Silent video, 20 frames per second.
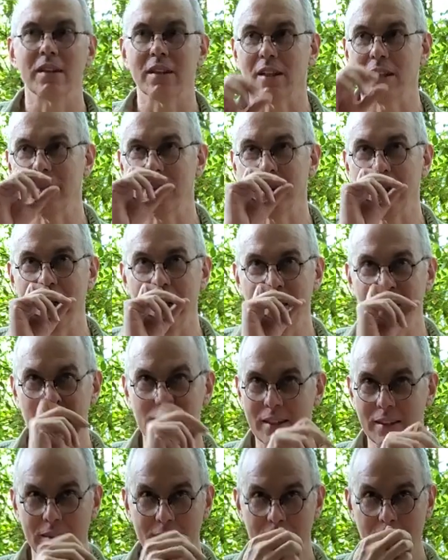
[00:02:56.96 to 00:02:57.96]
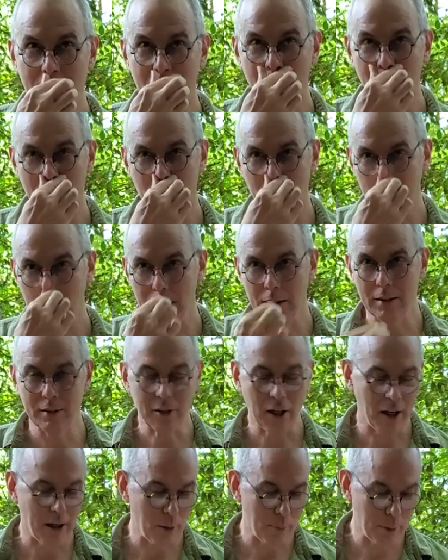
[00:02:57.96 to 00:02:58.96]
contained in
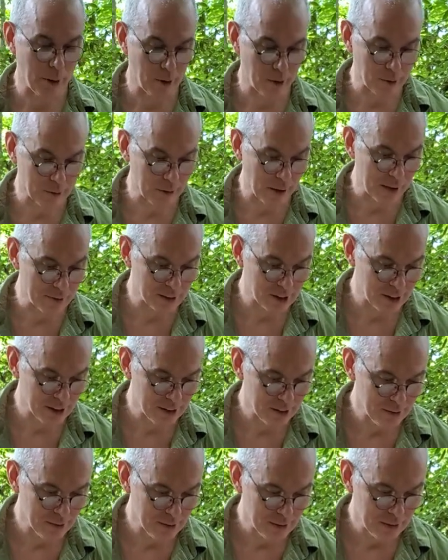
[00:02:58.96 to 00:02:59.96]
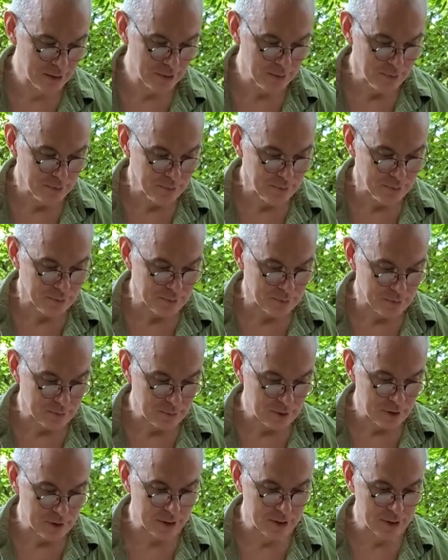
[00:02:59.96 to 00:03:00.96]
entire paragraphs.
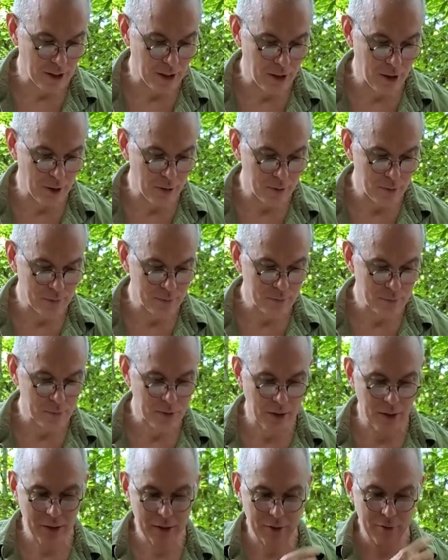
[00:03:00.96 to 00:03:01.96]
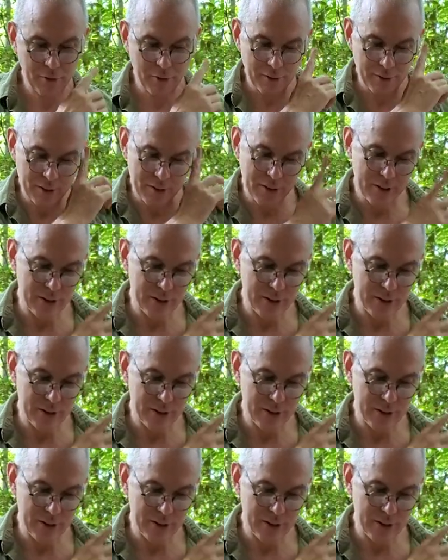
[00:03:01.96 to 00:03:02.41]
So without any further